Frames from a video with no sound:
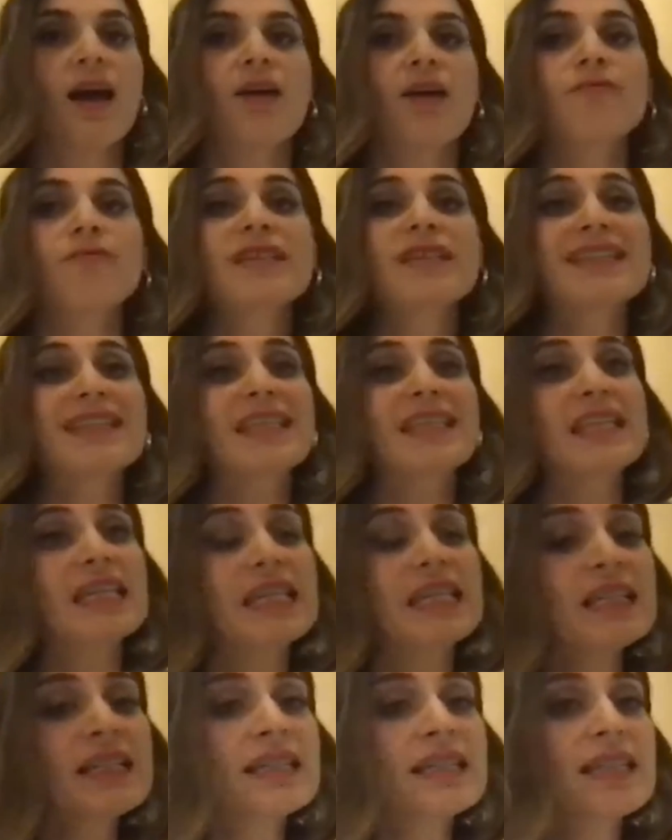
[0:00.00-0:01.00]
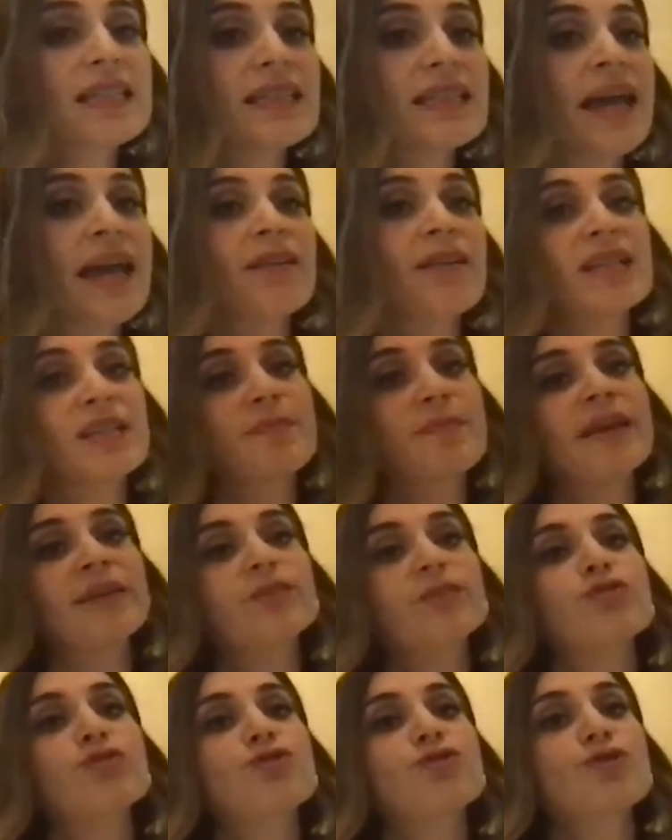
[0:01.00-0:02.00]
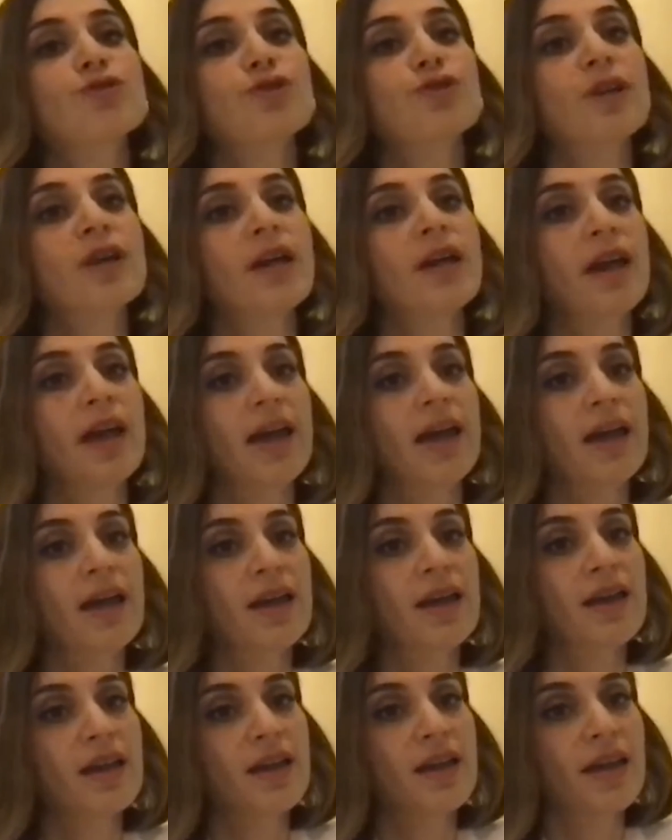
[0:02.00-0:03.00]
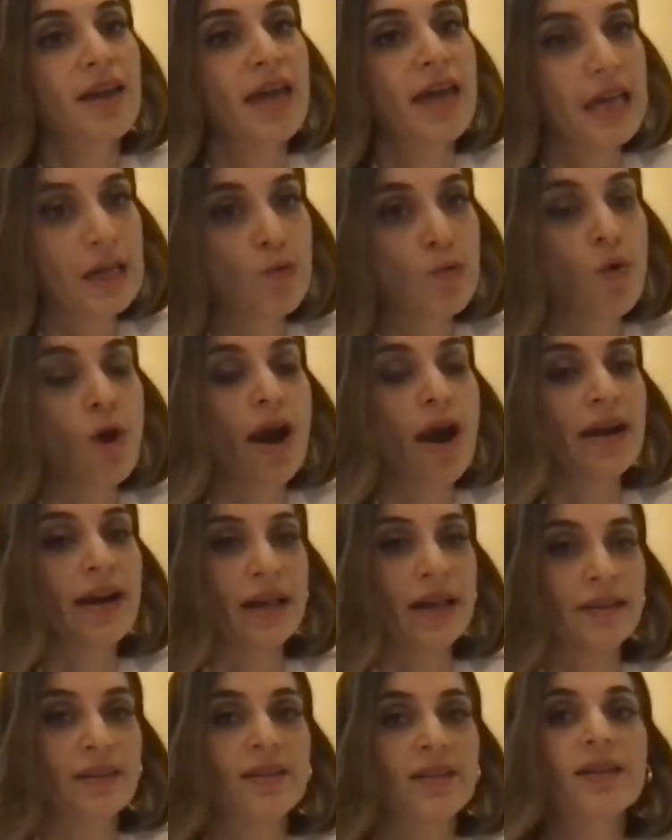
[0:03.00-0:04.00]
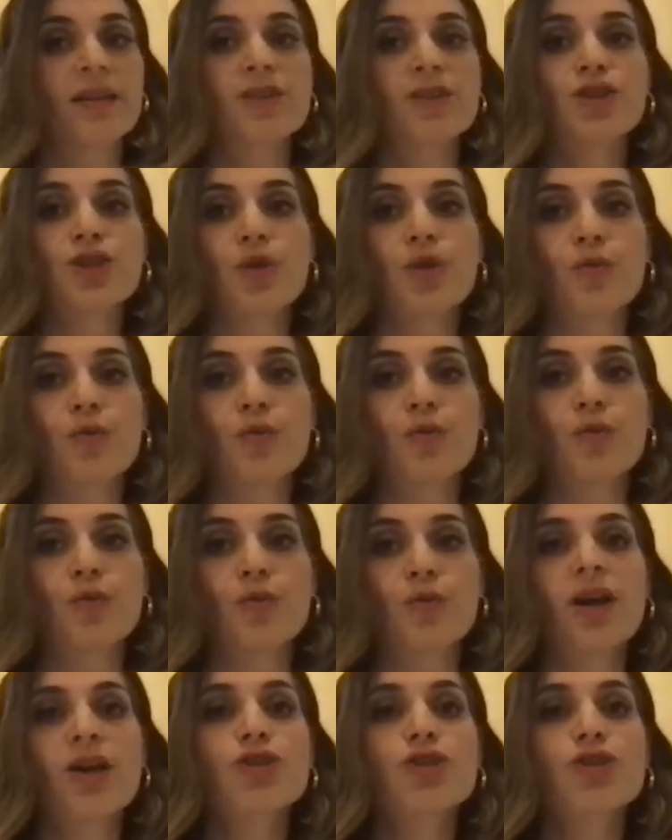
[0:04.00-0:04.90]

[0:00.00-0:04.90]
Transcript: Which skills they are expected to acquire, and so on.